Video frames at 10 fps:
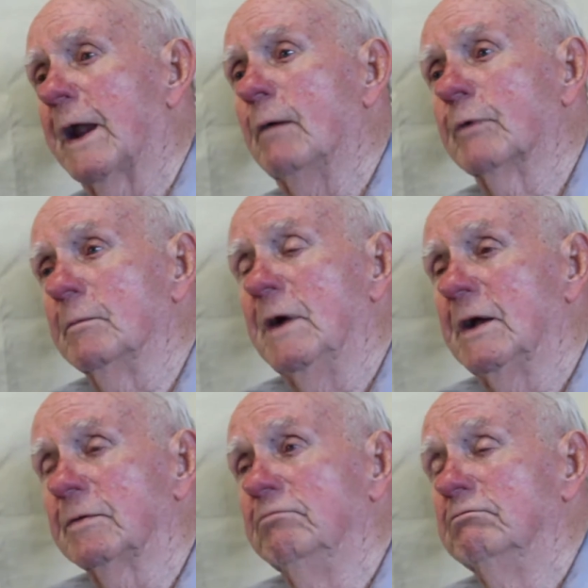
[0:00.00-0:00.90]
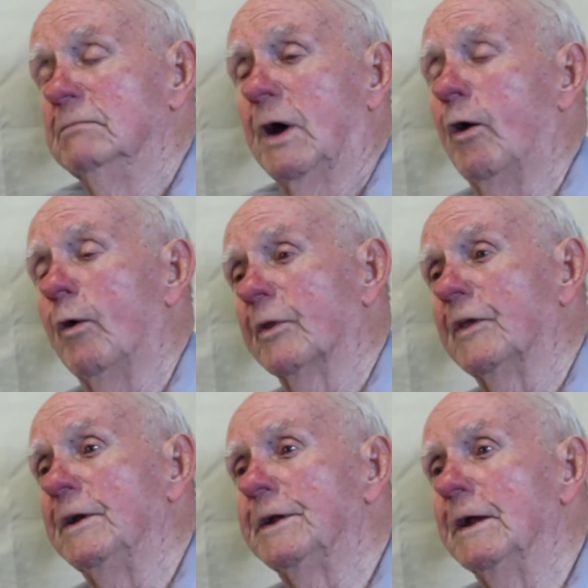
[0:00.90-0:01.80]
but I would imagine all
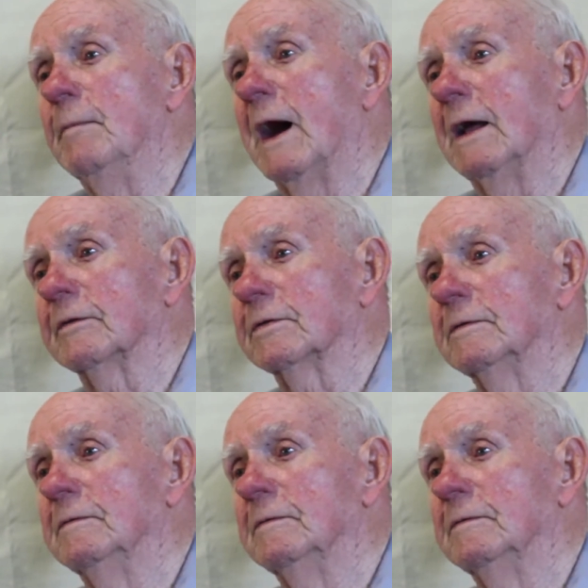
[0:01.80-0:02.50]
within 10 miles.